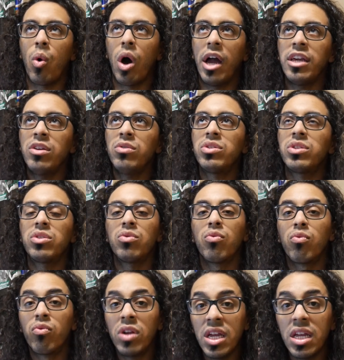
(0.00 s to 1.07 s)
I used to
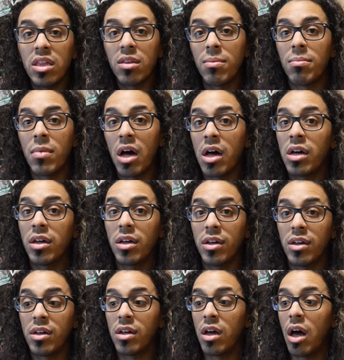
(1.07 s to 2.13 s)
read the
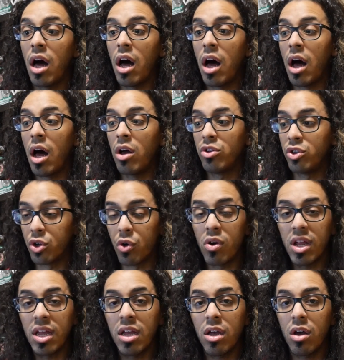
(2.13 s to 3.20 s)
manga
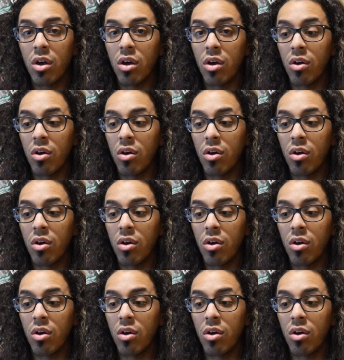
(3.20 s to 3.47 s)
during